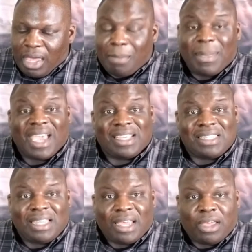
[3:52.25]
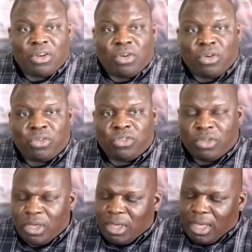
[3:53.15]
magazine editors
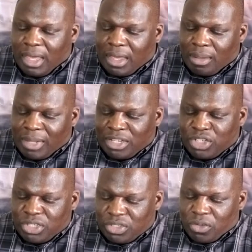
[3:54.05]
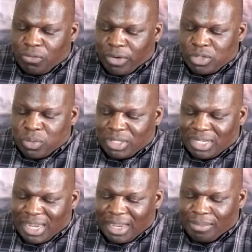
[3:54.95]
that she's still friends with
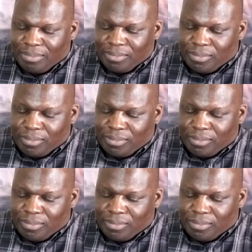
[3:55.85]
today.